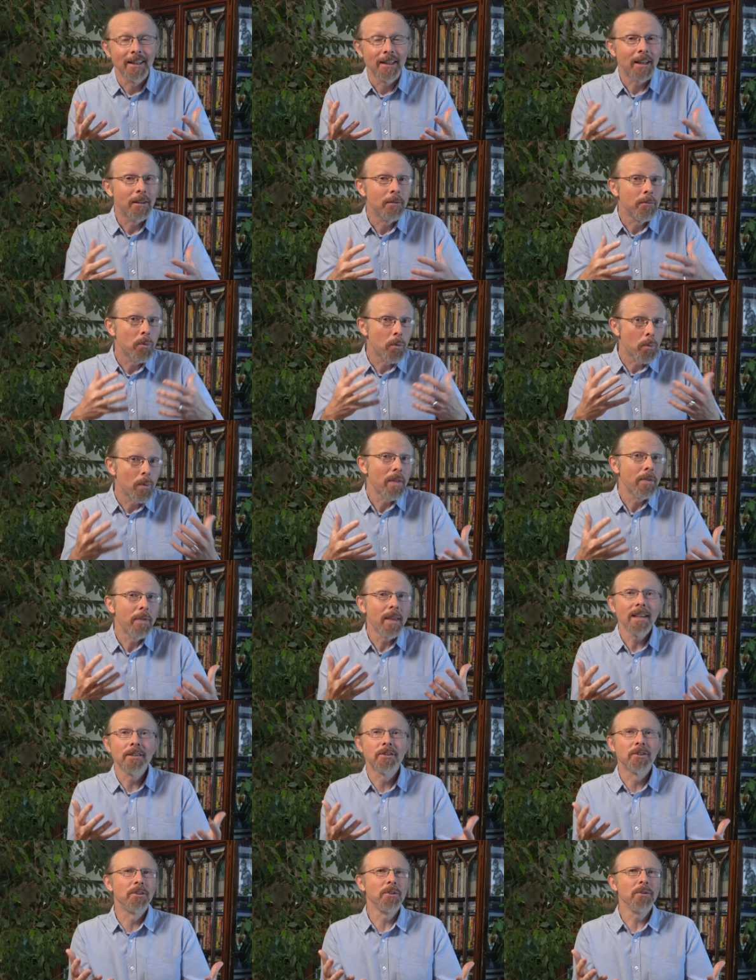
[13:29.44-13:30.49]
and when
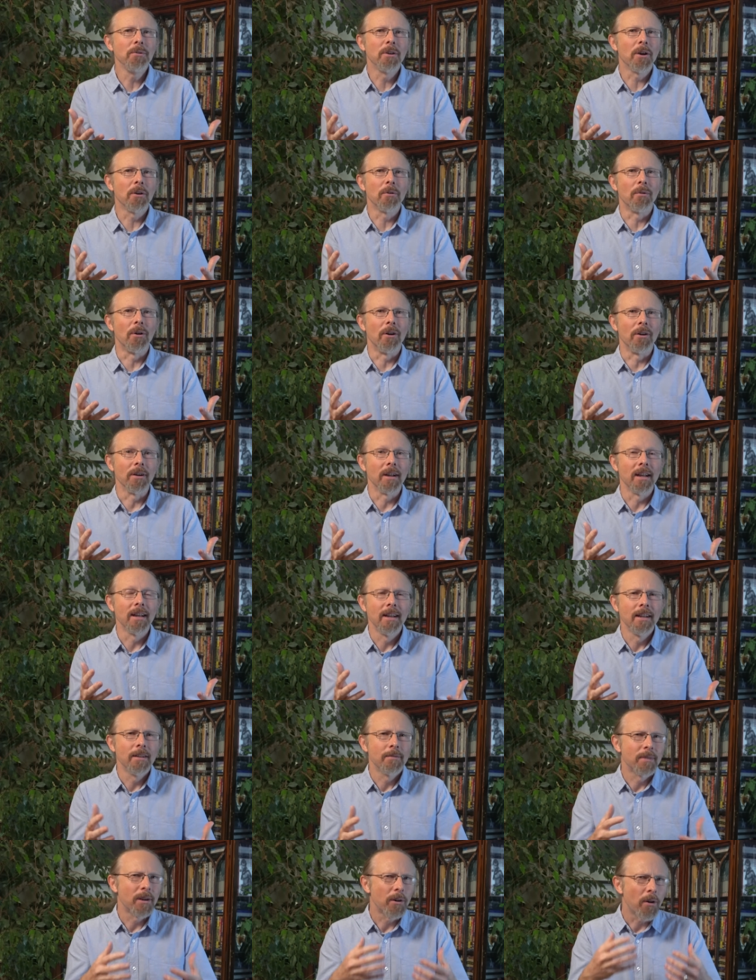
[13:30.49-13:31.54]
things do go wrong,
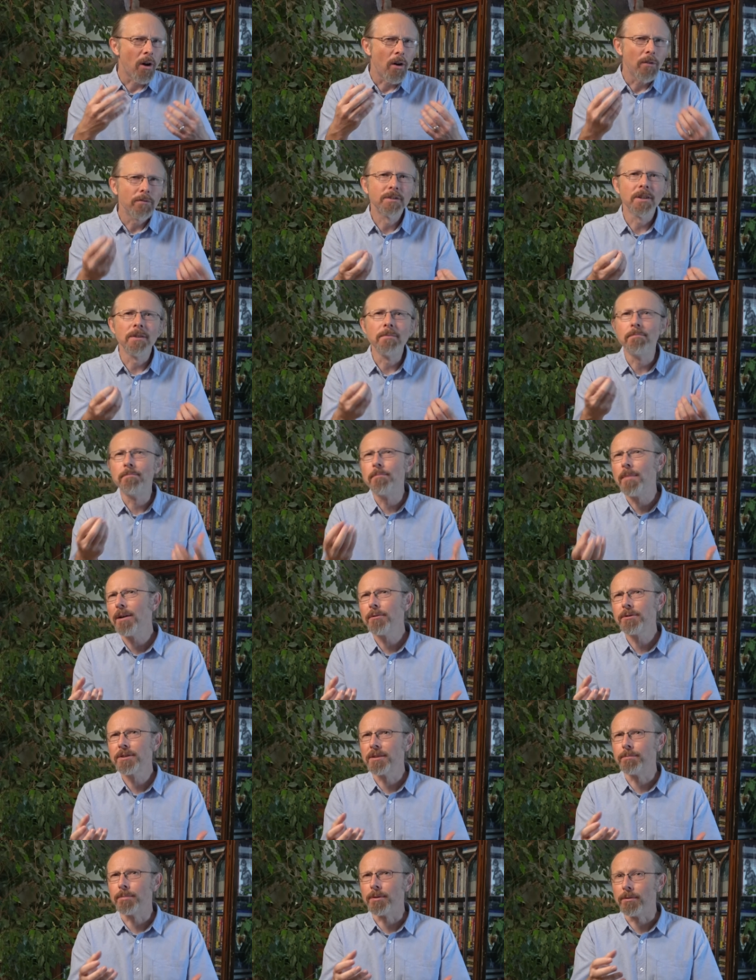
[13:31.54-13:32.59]
there are often
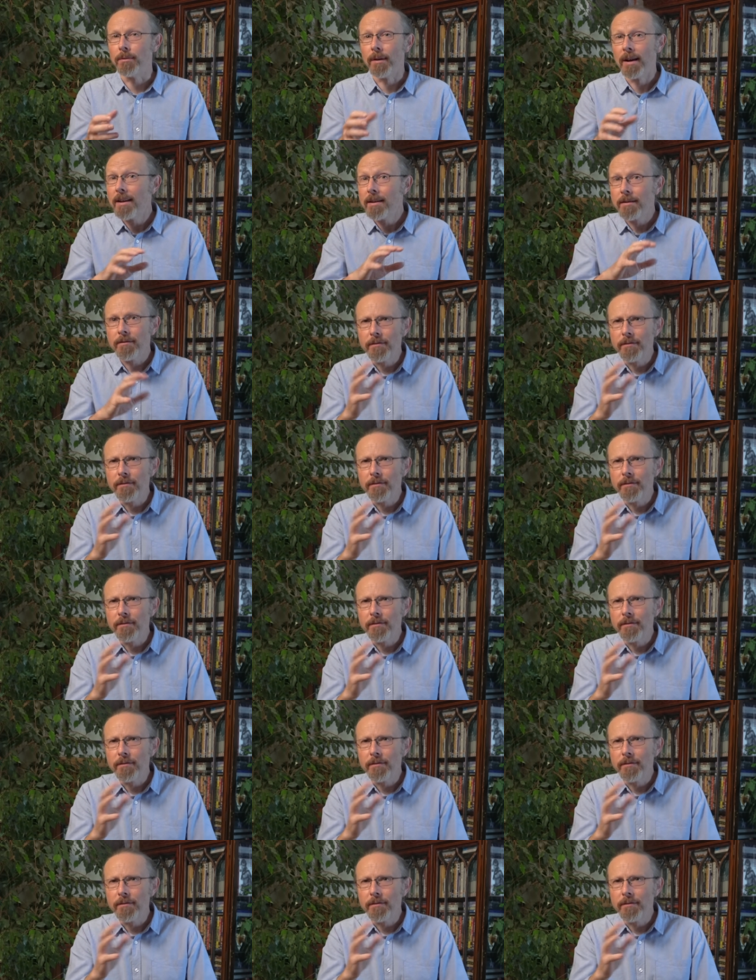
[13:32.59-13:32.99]
multiple,